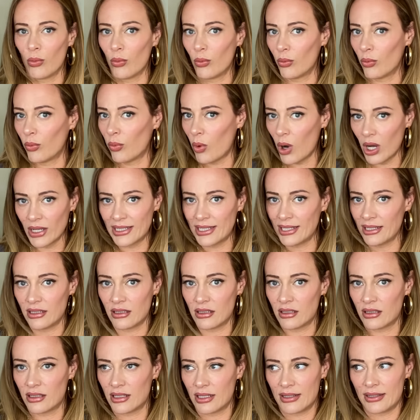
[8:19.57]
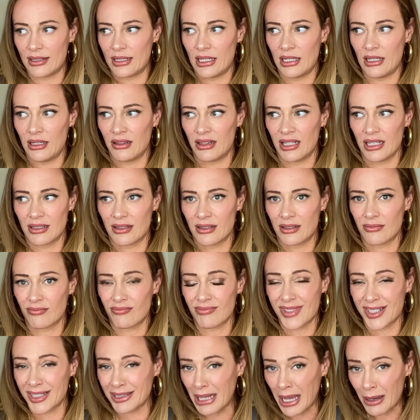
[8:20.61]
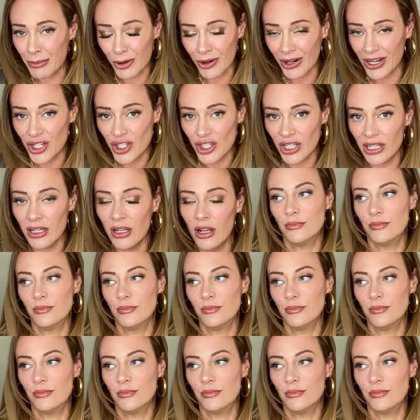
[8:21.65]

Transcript: wanted to see this collaboration.